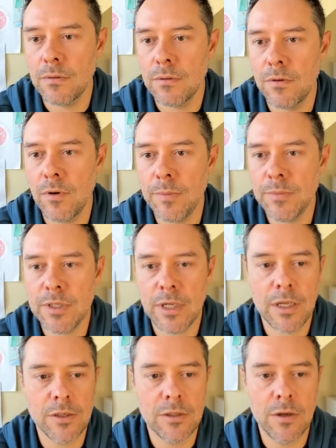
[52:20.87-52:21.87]
Graham
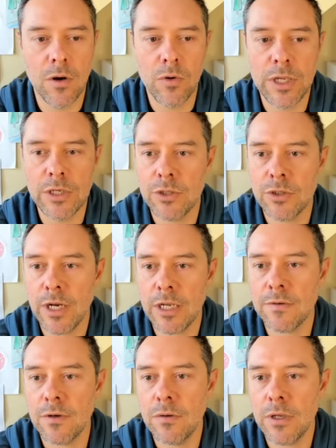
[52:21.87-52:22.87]
said, Oki just
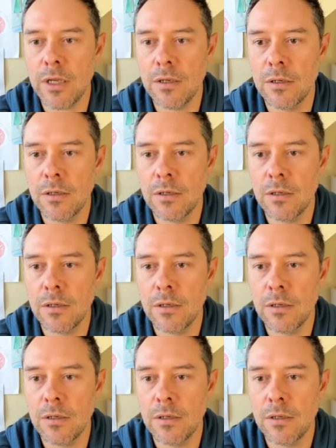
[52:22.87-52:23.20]
transferred. Okay.